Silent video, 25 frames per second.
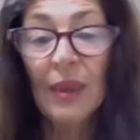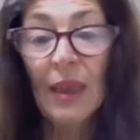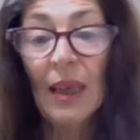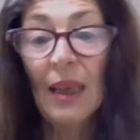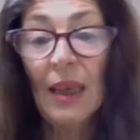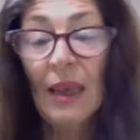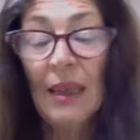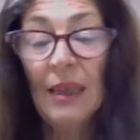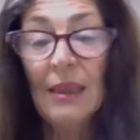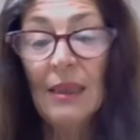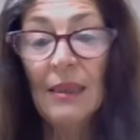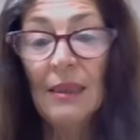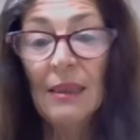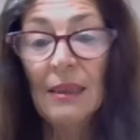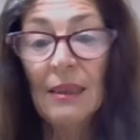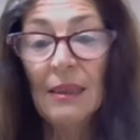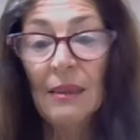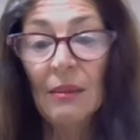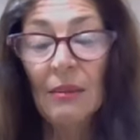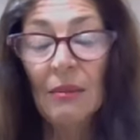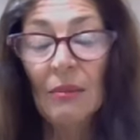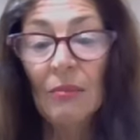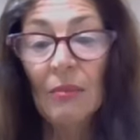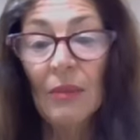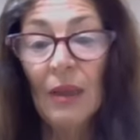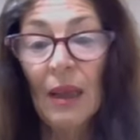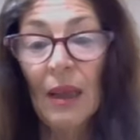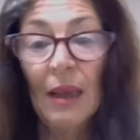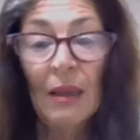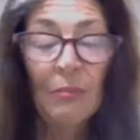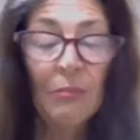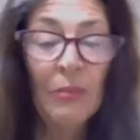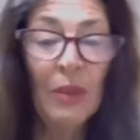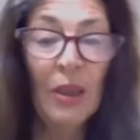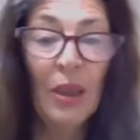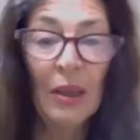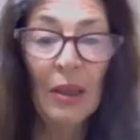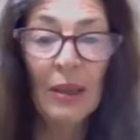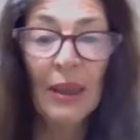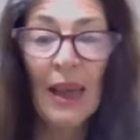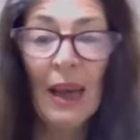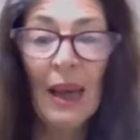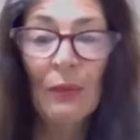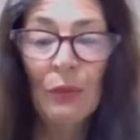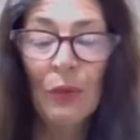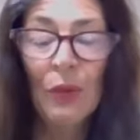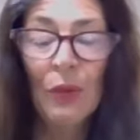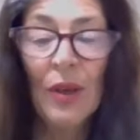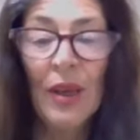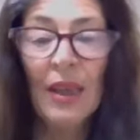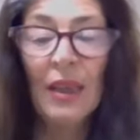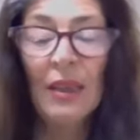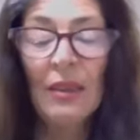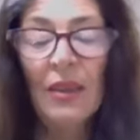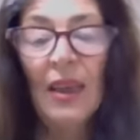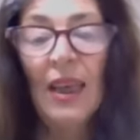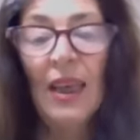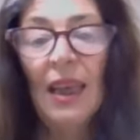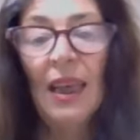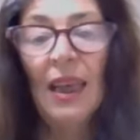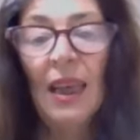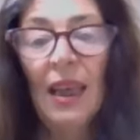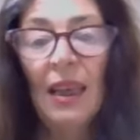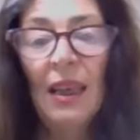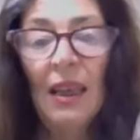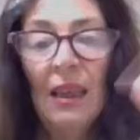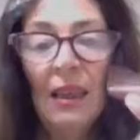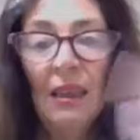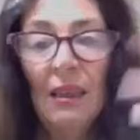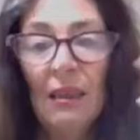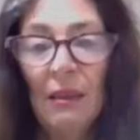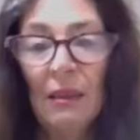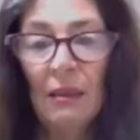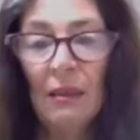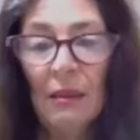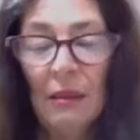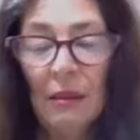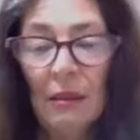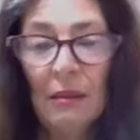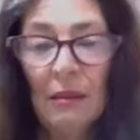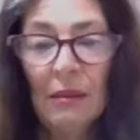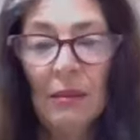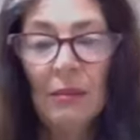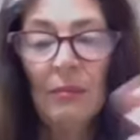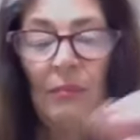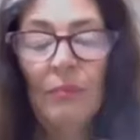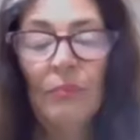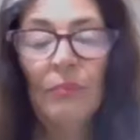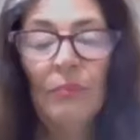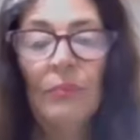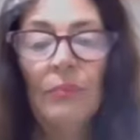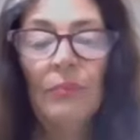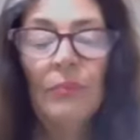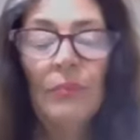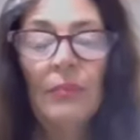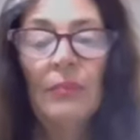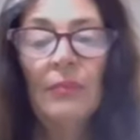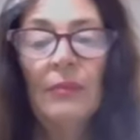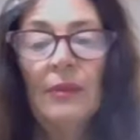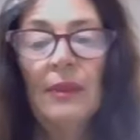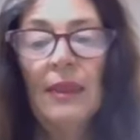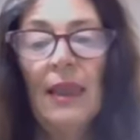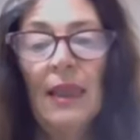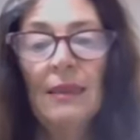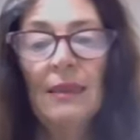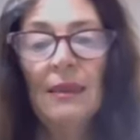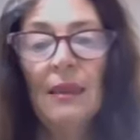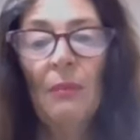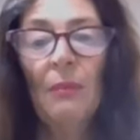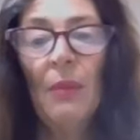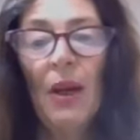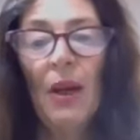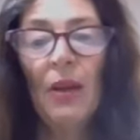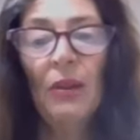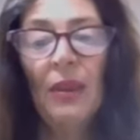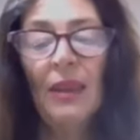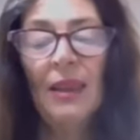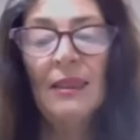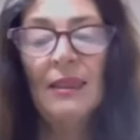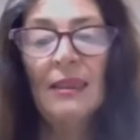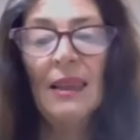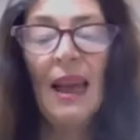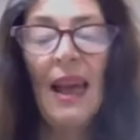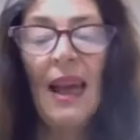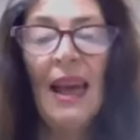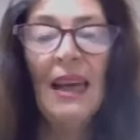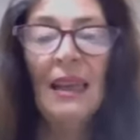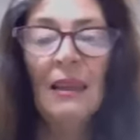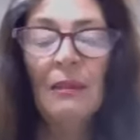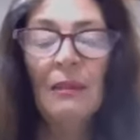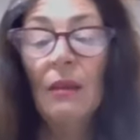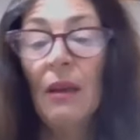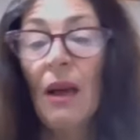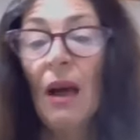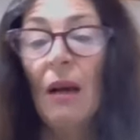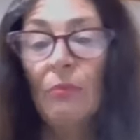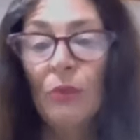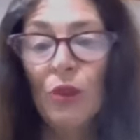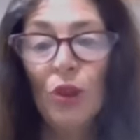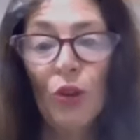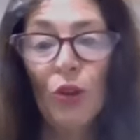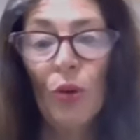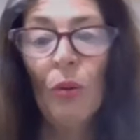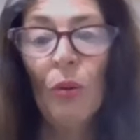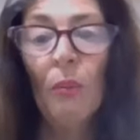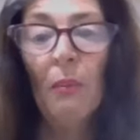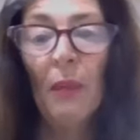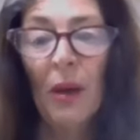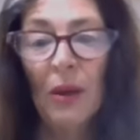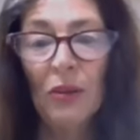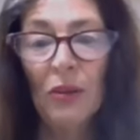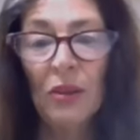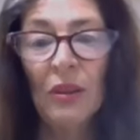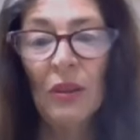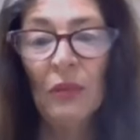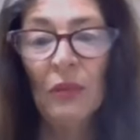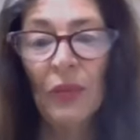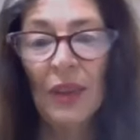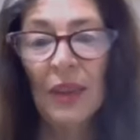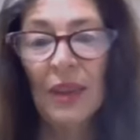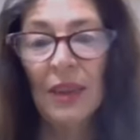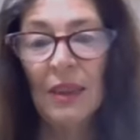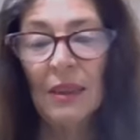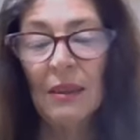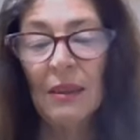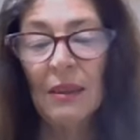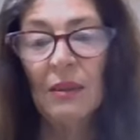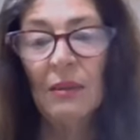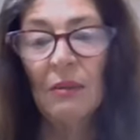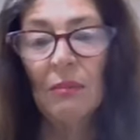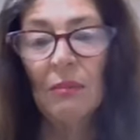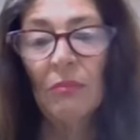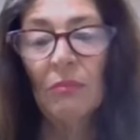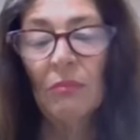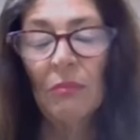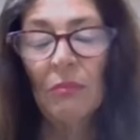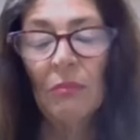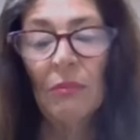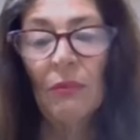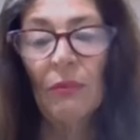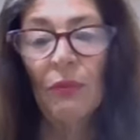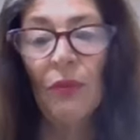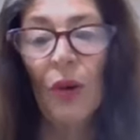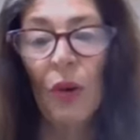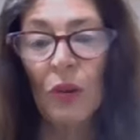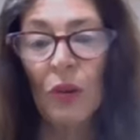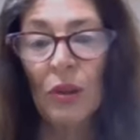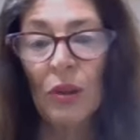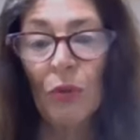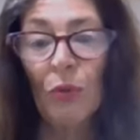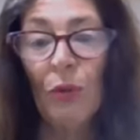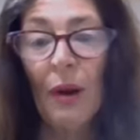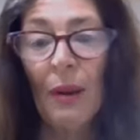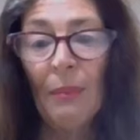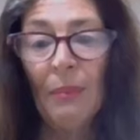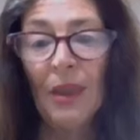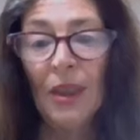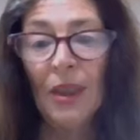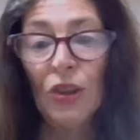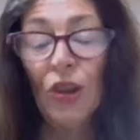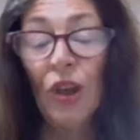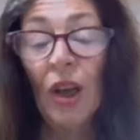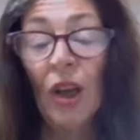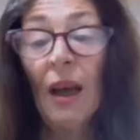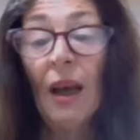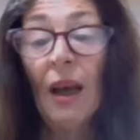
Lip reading: is, covering the testimonies, and I'm sure most of it is Fox rubbish.